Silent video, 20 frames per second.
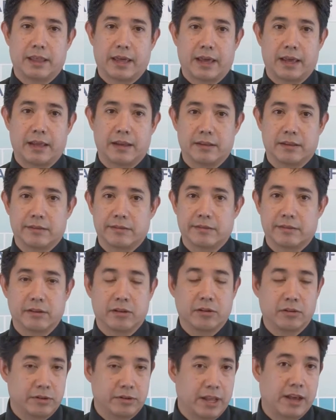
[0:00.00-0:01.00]
that
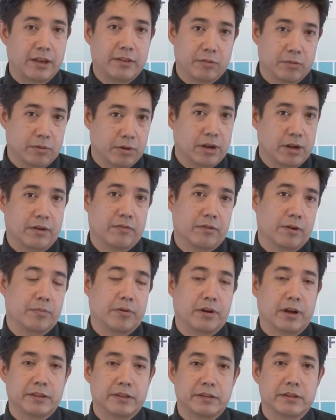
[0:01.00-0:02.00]
slowed down the recovery
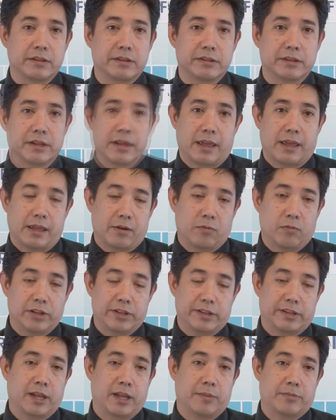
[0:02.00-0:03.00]
process, and
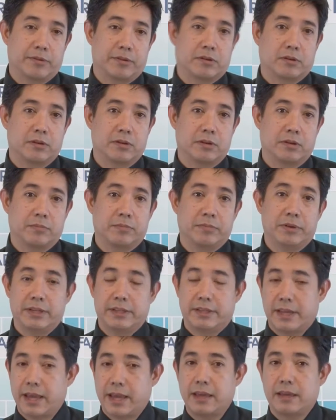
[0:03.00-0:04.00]
what steps could be
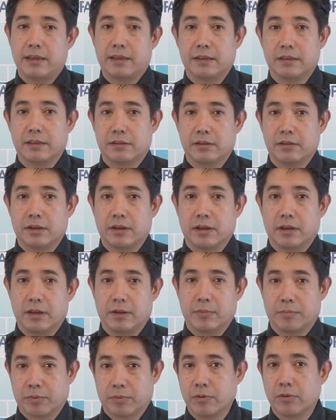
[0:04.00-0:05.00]
taken to
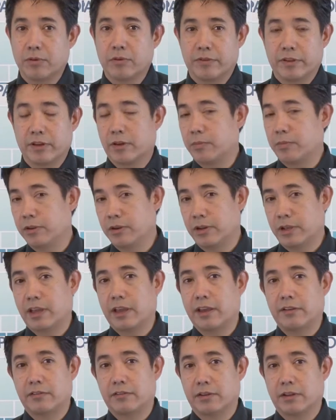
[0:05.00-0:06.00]
improve the
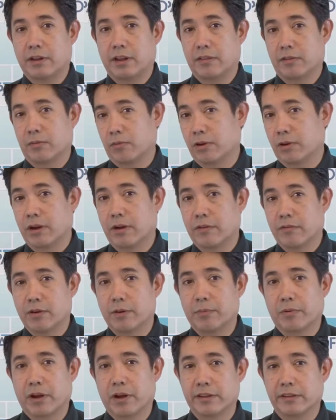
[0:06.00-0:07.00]
communication and the recovery
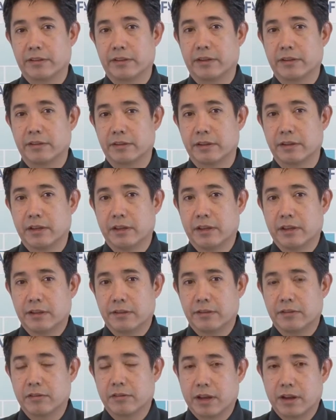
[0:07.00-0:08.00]
process.
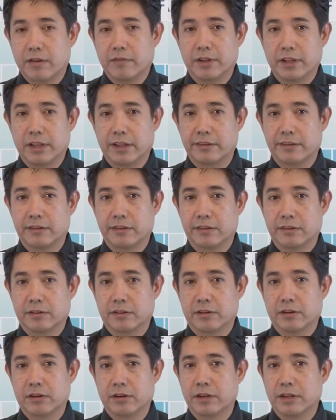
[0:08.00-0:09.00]
So kind of a lessons
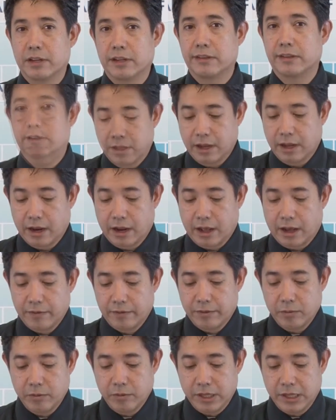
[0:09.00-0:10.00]
learned. It's not
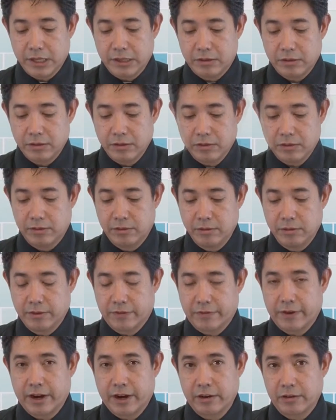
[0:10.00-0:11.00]
often we get to do the
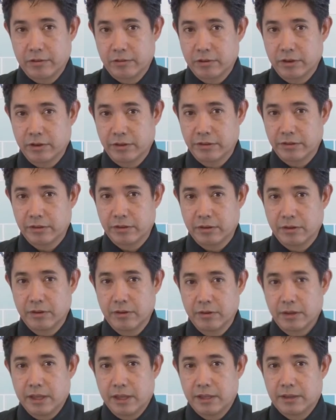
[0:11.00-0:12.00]
fire drill,
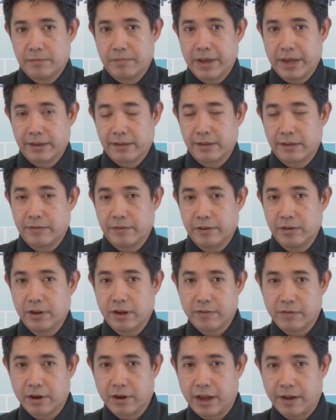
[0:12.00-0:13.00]
so it's best if you
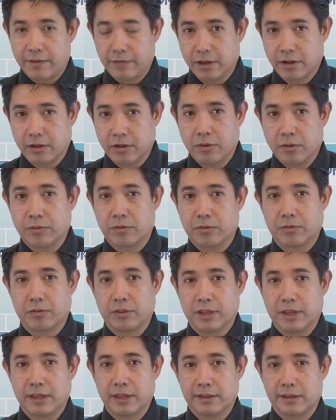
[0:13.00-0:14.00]
never have to go through
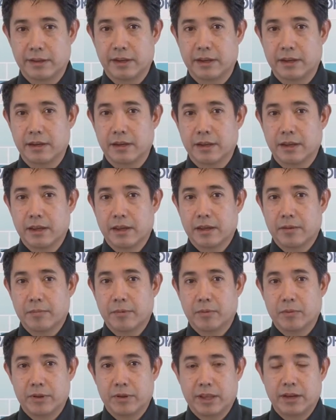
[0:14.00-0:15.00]
the incident,
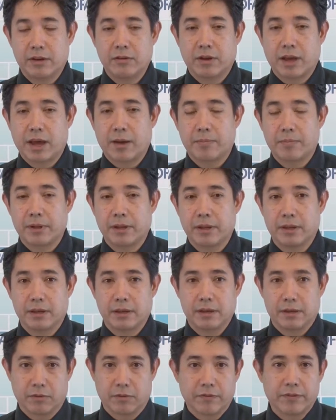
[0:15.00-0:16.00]
but when they do
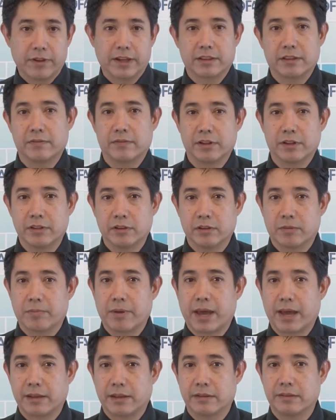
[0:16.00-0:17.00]
happen, reflectively look
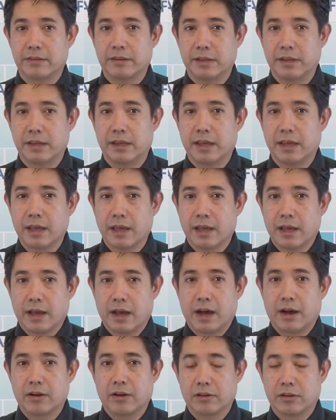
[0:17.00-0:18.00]
back to see
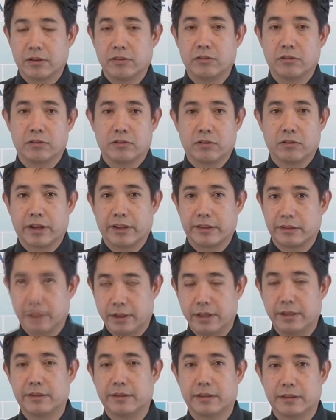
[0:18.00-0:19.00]
how could you address
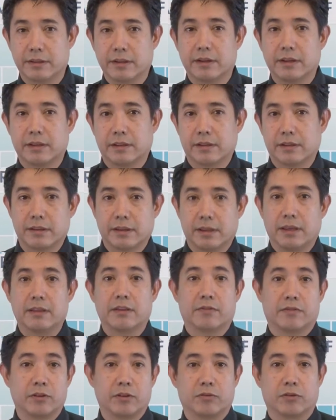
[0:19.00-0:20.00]
these incidents in
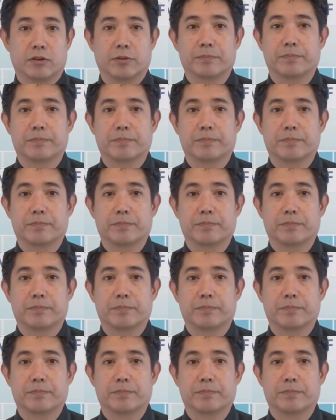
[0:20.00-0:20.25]
the future.